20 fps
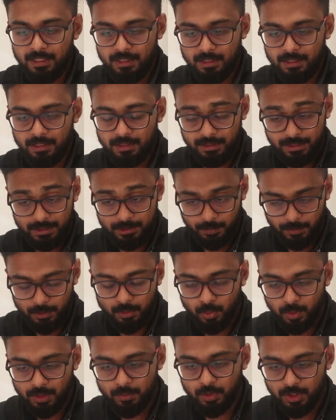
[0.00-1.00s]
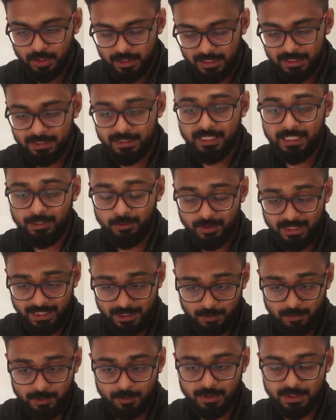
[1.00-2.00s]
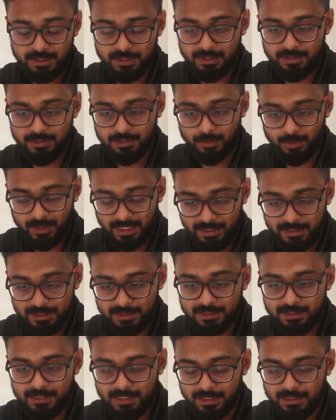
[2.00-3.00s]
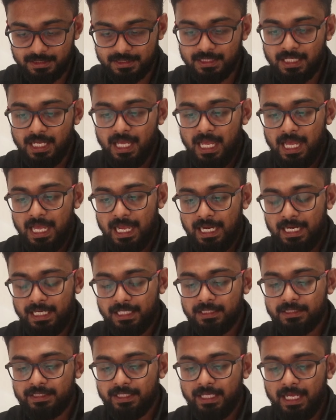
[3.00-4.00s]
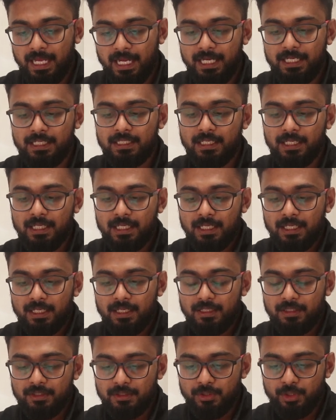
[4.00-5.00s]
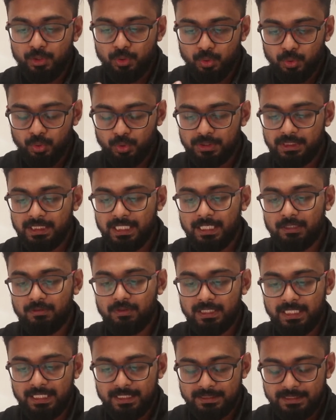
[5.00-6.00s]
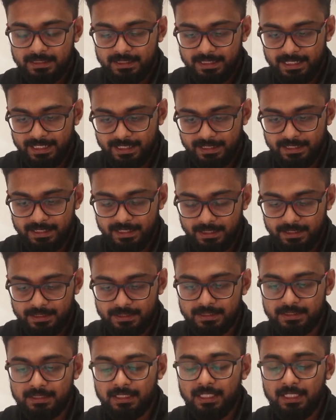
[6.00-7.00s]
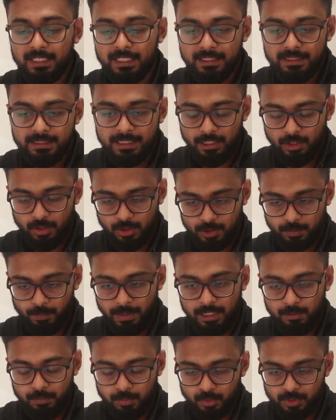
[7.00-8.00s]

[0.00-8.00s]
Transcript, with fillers: uh, as, who were working in the advertisement business in United States, and they had used the advertising techniques in their OSPAAL